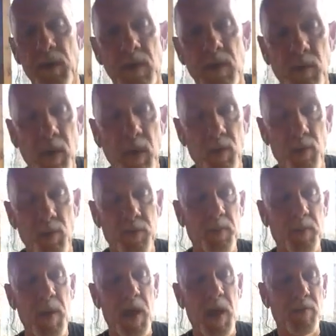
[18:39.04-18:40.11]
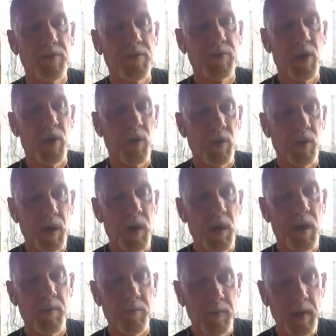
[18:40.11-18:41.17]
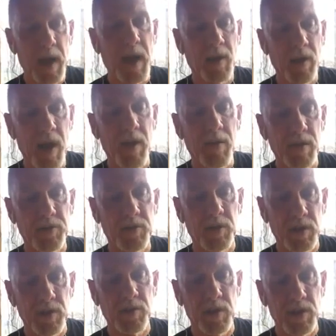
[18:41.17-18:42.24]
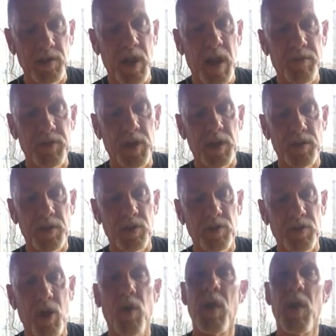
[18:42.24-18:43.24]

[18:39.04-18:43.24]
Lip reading: with their mouth. So a lot of this is life changing. So